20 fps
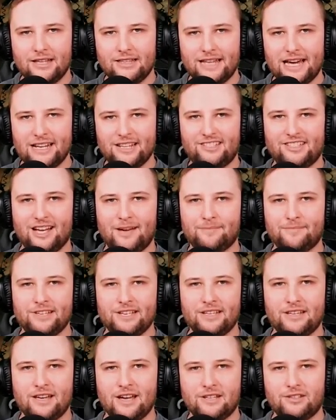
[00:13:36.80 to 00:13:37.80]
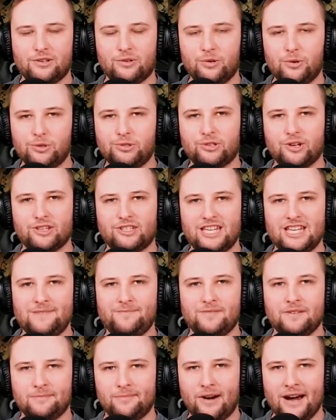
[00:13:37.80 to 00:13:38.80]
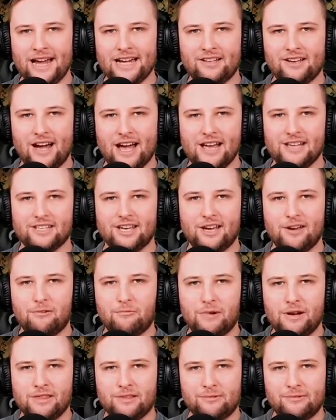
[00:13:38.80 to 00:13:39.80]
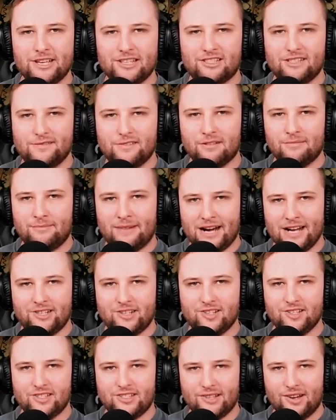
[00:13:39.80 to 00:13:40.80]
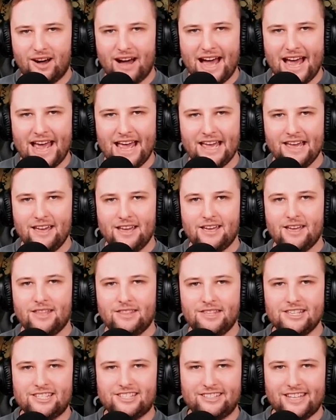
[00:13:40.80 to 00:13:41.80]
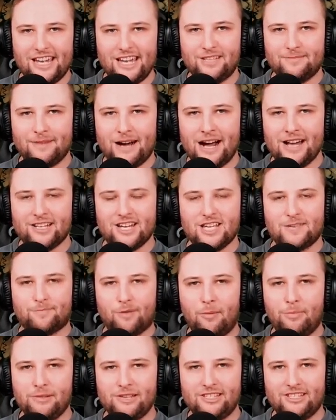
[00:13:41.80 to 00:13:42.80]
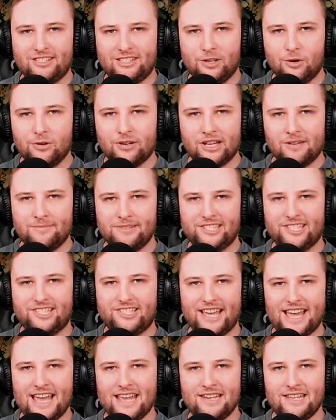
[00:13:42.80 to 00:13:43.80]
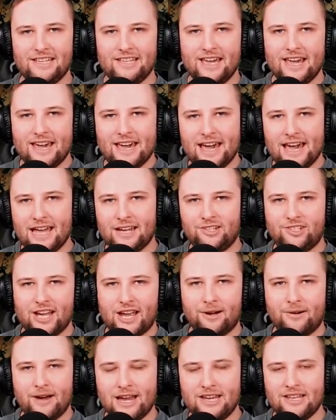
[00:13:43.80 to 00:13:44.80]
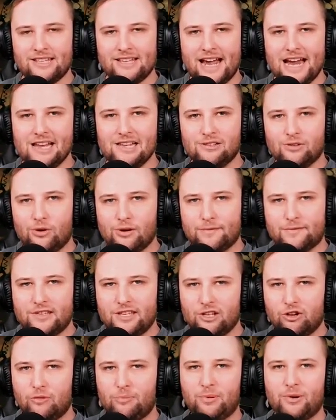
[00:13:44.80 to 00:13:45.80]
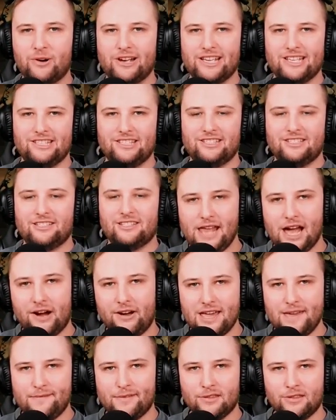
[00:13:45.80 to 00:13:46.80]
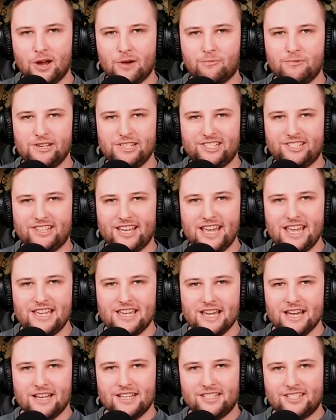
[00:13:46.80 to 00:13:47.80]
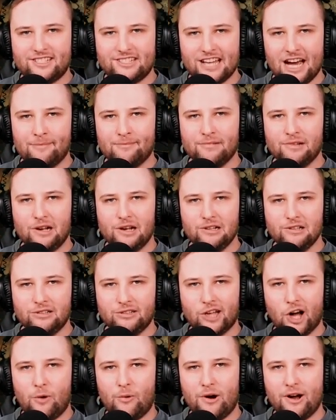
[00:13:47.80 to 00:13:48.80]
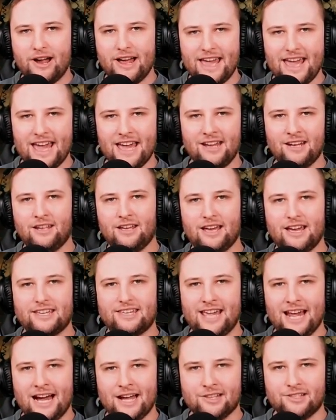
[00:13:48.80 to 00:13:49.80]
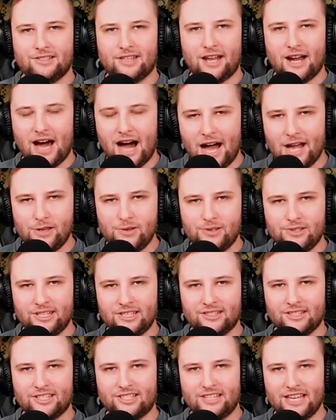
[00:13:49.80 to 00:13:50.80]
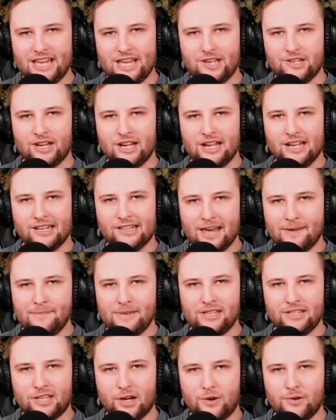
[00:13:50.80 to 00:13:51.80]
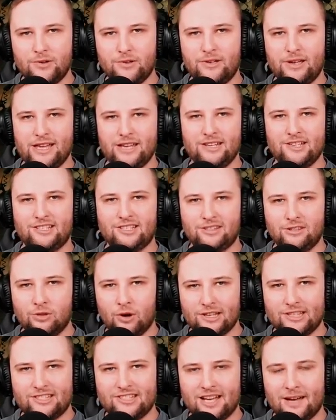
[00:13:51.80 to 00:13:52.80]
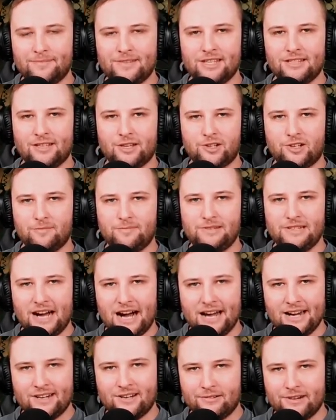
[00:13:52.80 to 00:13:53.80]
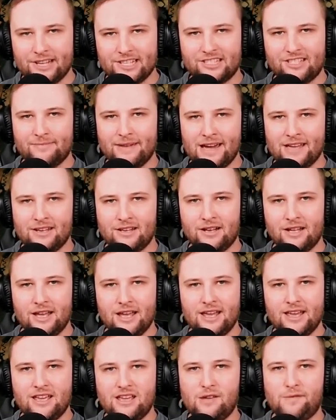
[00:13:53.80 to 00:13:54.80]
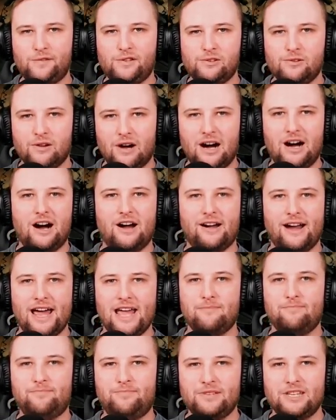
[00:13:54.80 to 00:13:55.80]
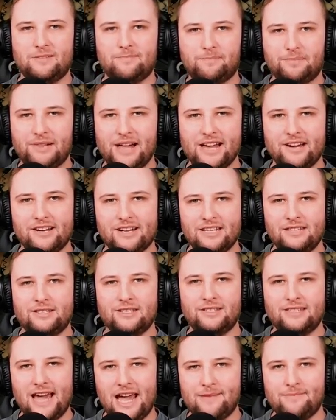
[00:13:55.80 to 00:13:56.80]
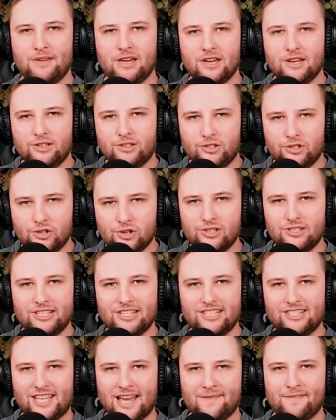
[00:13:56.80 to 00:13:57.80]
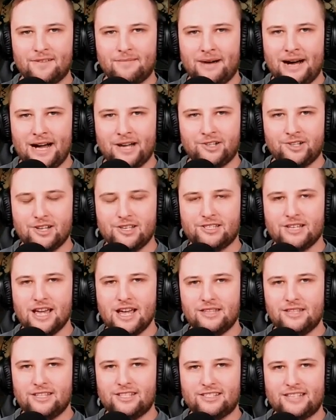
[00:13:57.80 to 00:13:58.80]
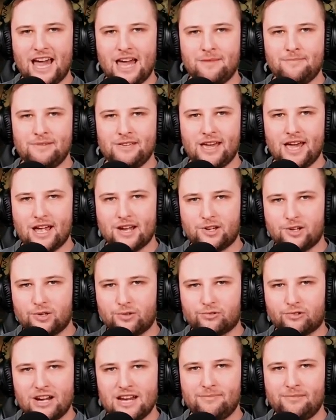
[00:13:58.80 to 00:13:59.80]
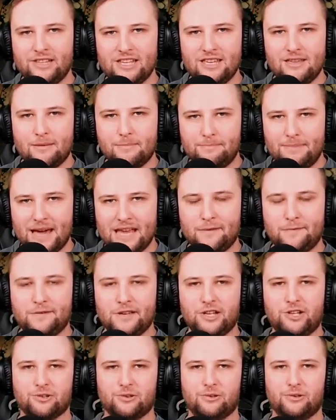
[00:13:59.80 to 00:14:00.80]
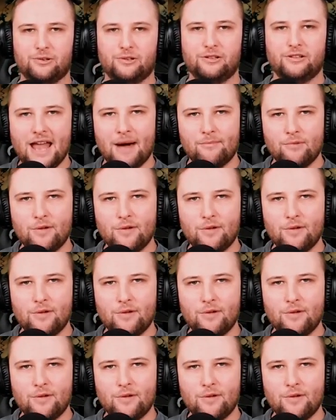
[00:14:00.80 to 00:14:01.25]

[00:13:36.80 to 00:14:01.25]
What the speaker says: That is something to also keep in mind, guys. When the rest of your marches die, this siege march is probably still going to be standing and generating a lot of kill points. Now, even though we see some lower end accounts that are using the siege, let me tell you, it is not something that should be underestimated if you are a big player in the game. Using 7 marches, this can be extremely beneficial. Now,